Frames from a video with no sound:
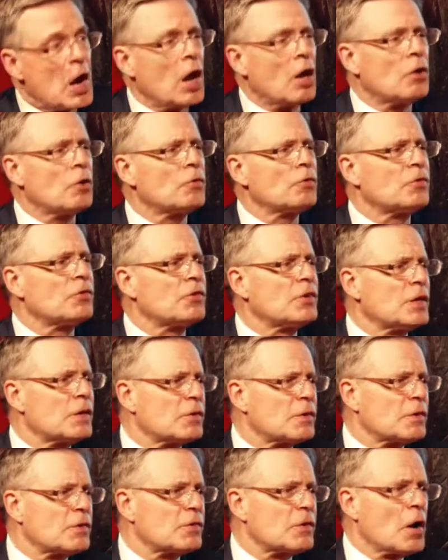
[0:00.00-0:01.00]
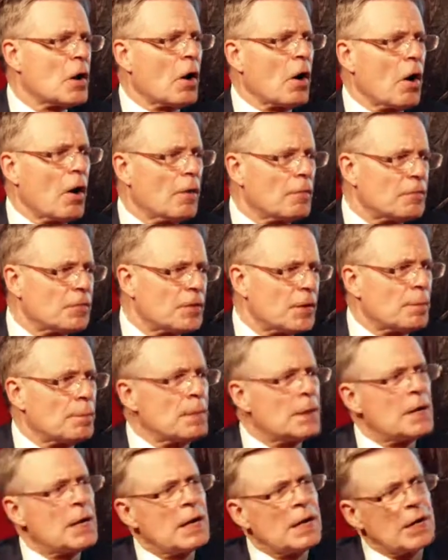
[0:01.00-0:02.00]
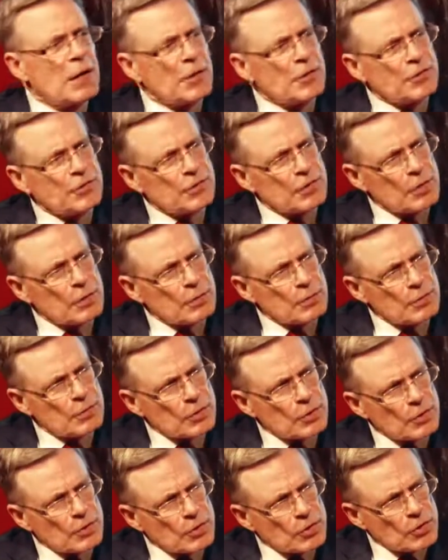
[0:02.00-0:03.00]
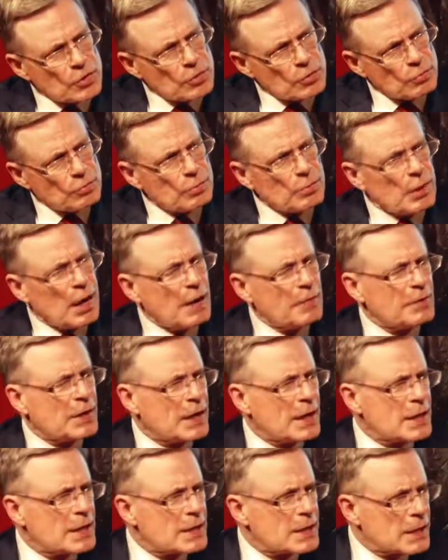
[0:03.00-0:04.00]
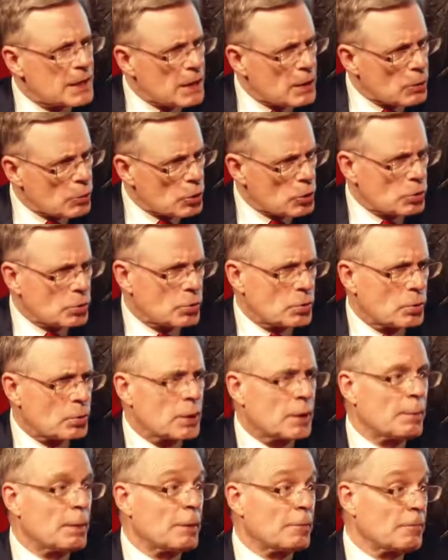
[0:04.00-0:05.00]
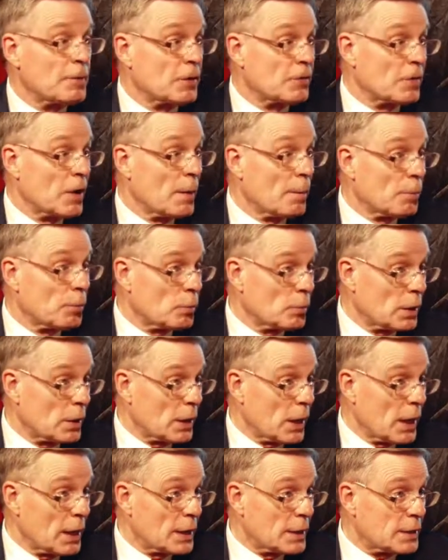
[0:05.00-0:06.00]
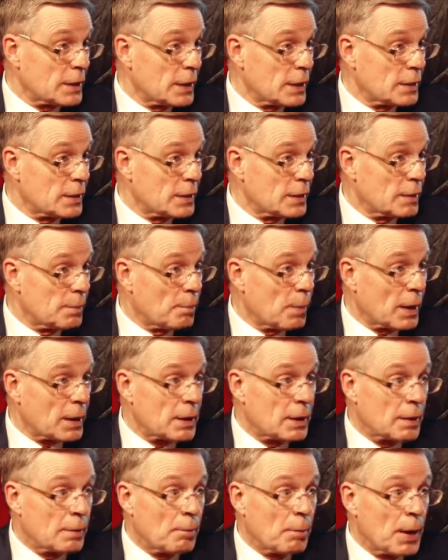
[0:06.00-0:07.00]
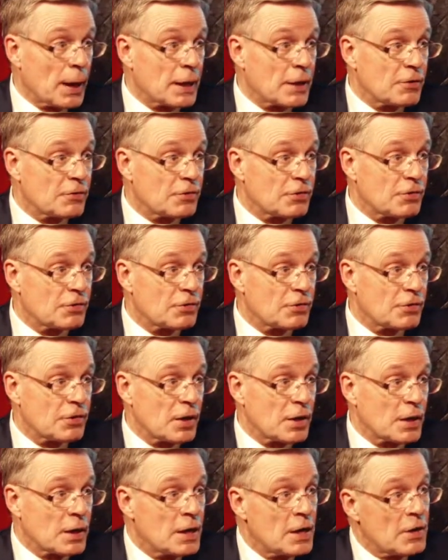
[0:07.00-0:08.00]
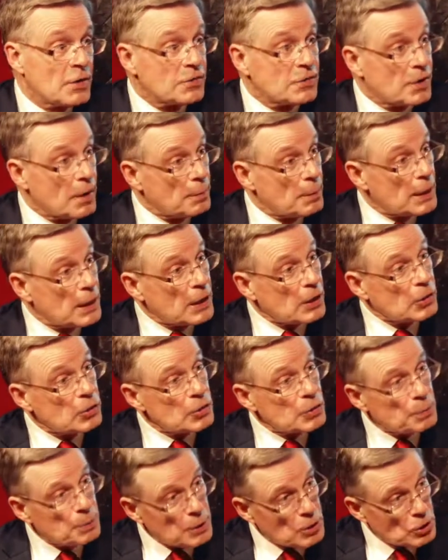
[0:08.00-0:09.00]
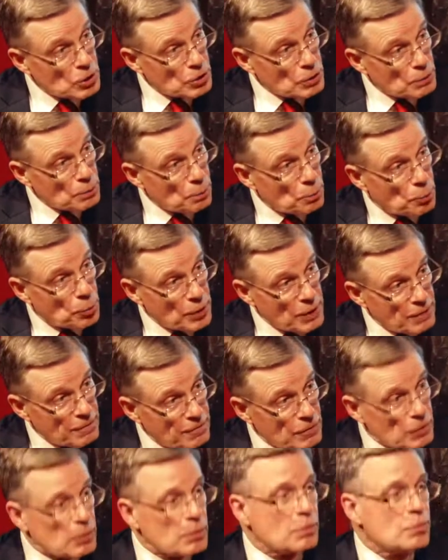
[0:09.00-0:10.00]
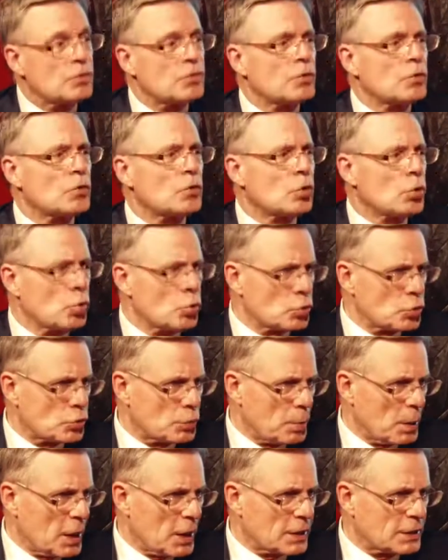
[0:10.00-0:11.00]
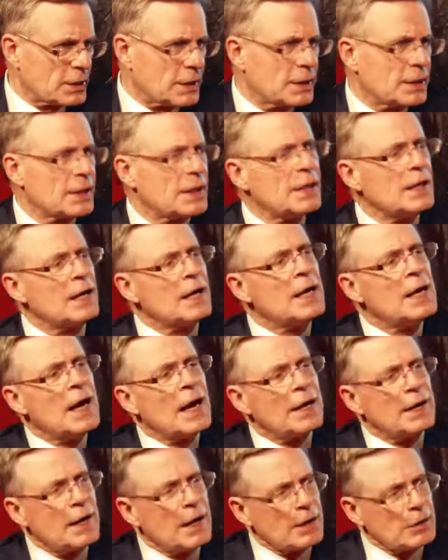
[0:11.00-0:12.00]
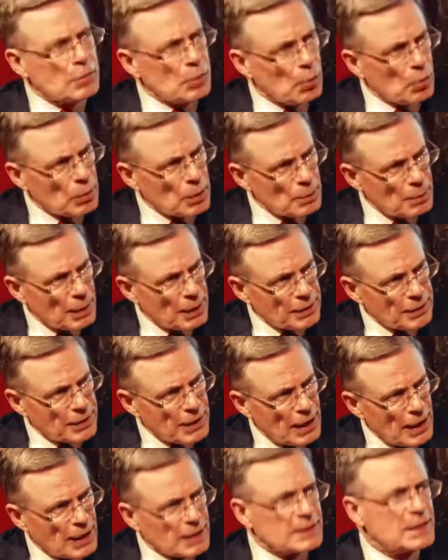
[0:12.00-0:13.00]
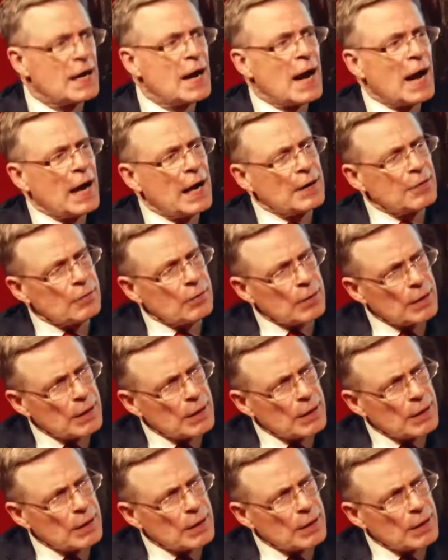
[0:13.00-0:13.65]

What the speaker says: a whole series of them, so that you have an idea what you're talking about. For example, I attend the Buckingham Palace summer exhibition previews as a launch party there, and I talk about that. And